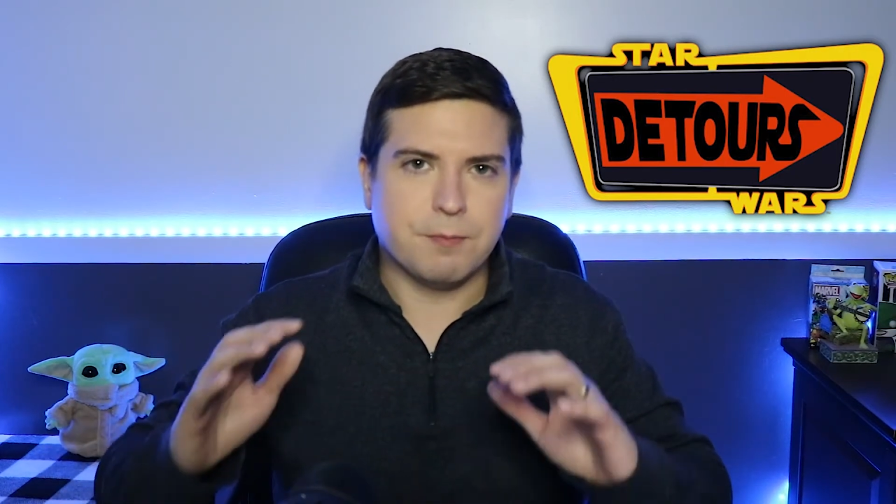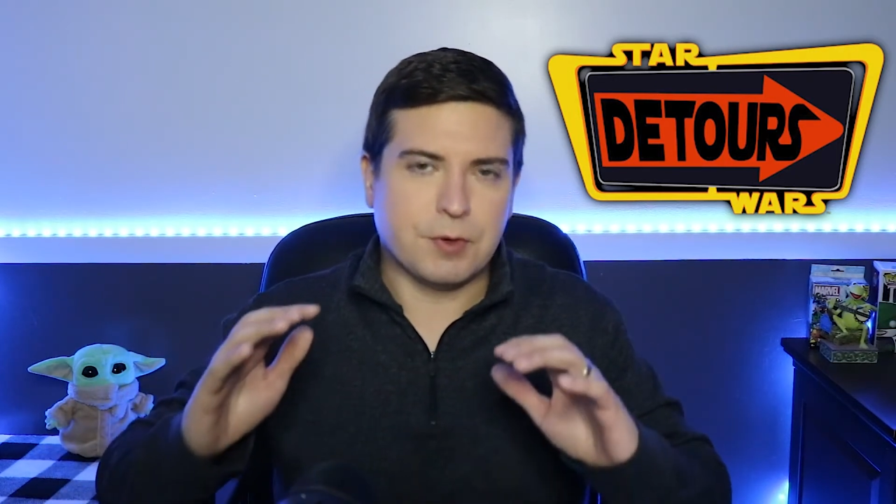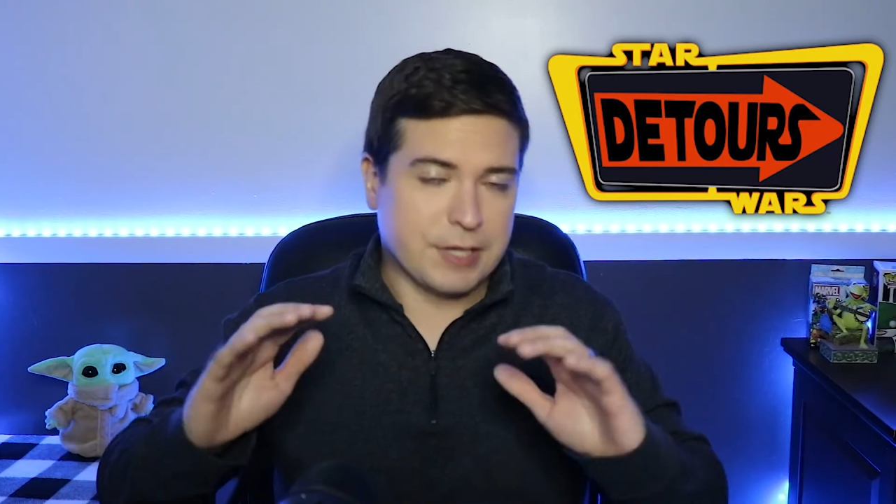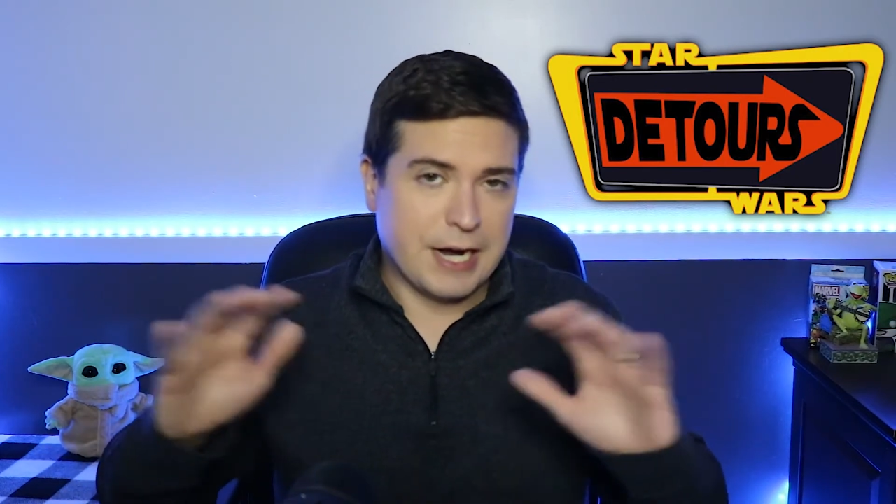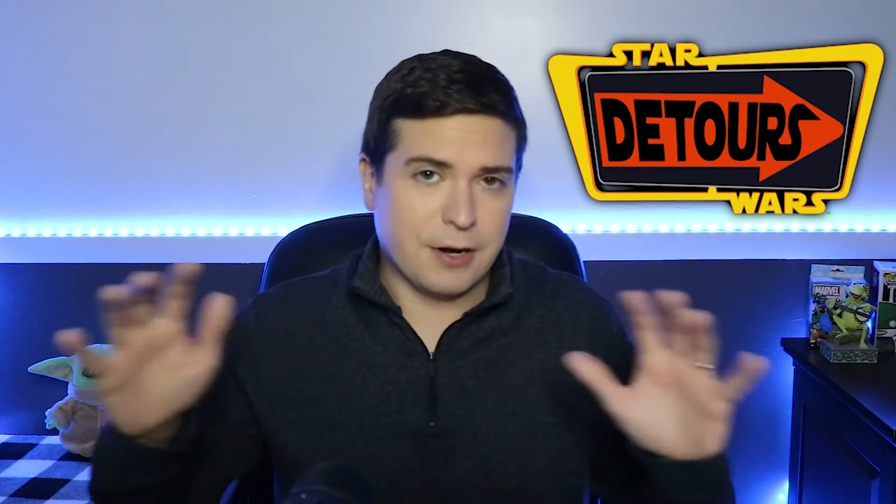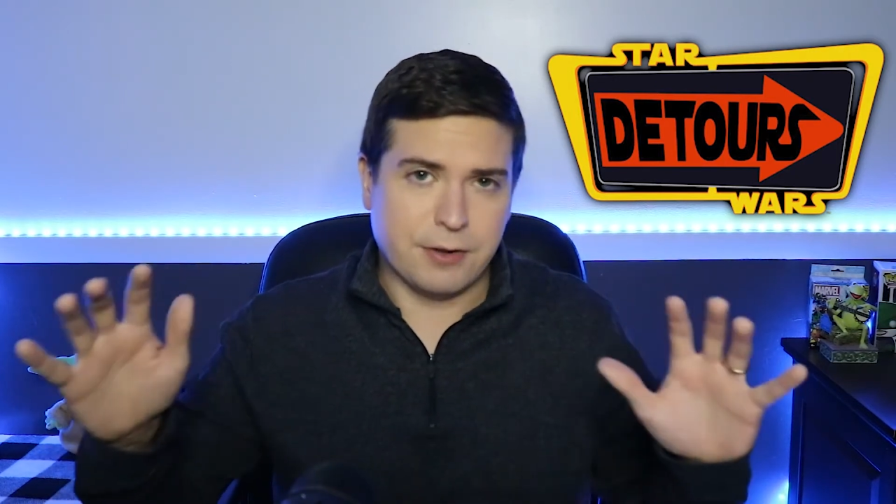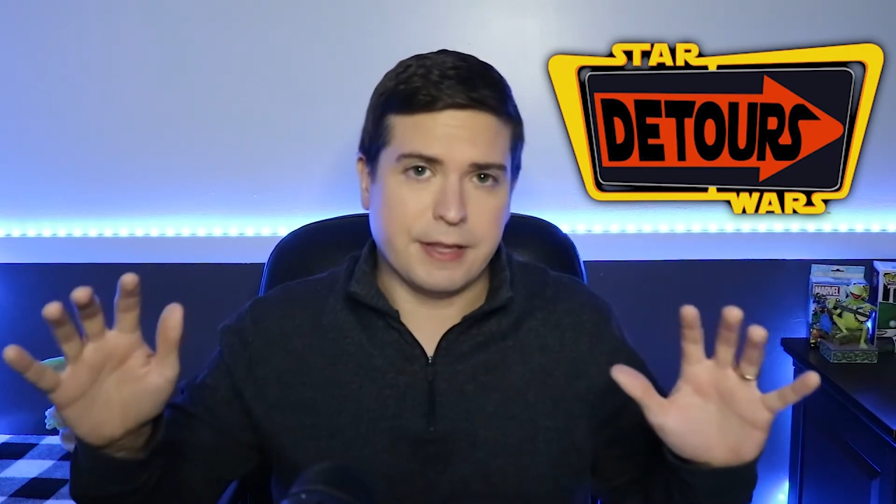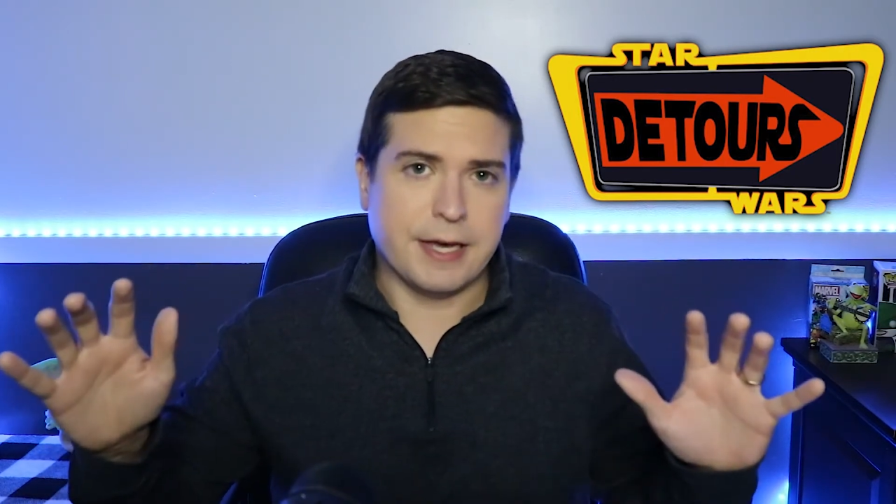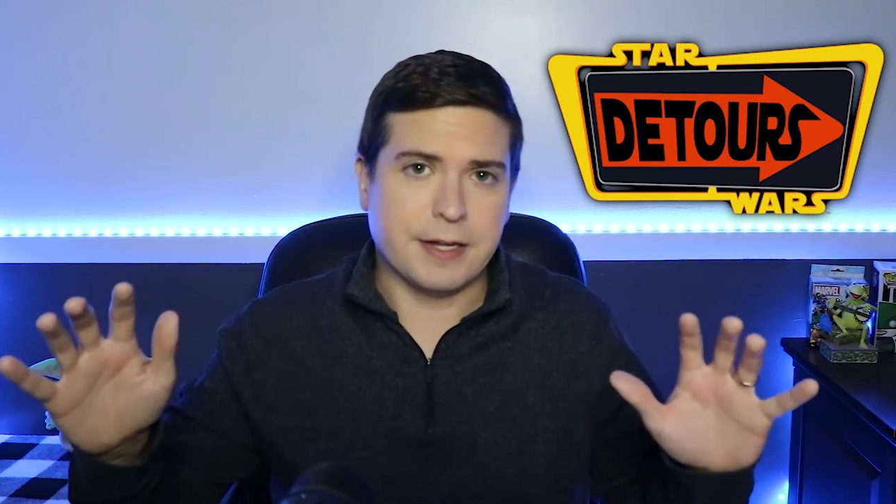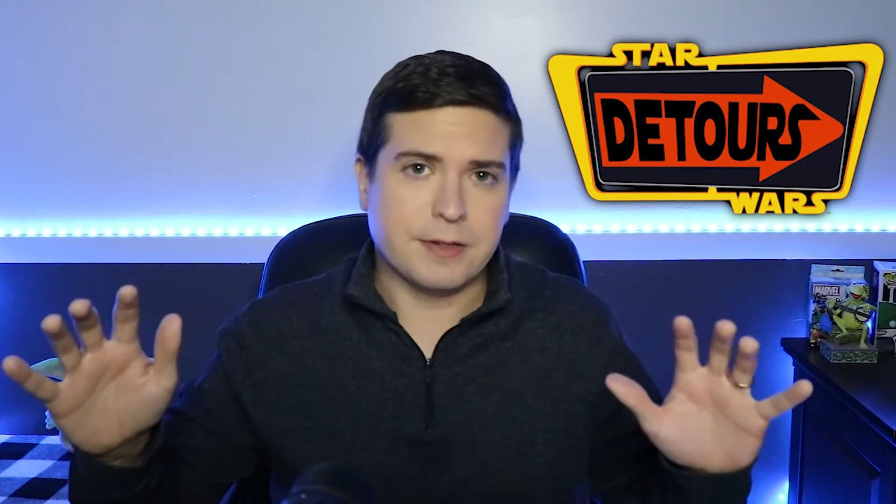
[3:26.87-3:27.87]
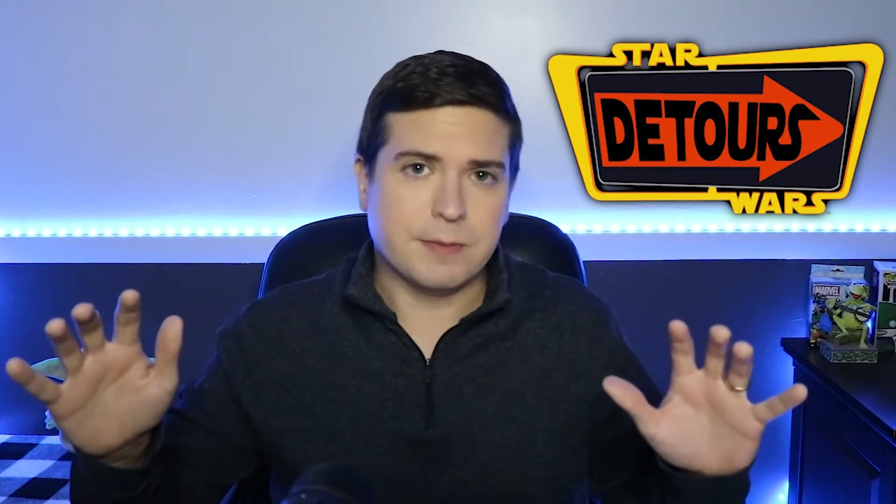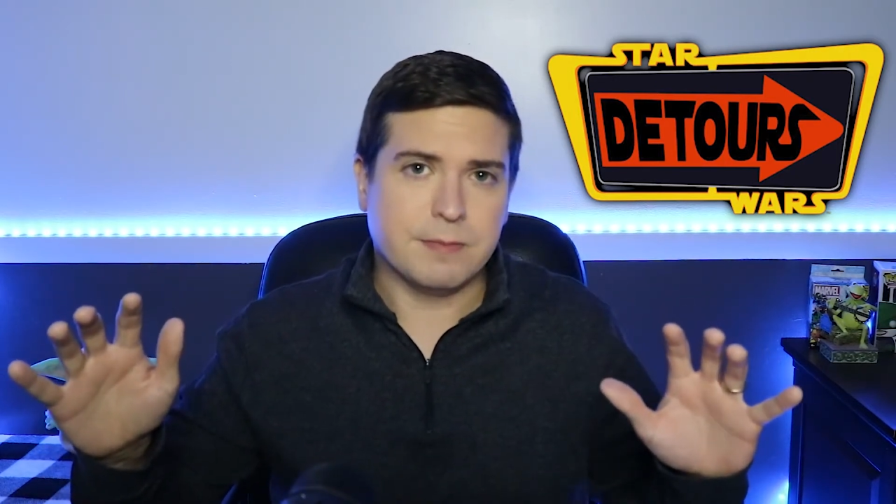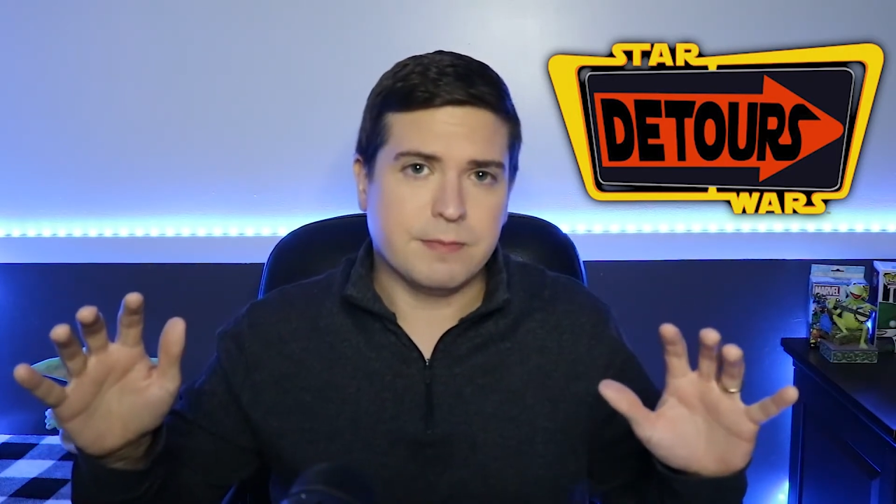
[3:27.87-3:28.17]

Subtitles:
were tired of that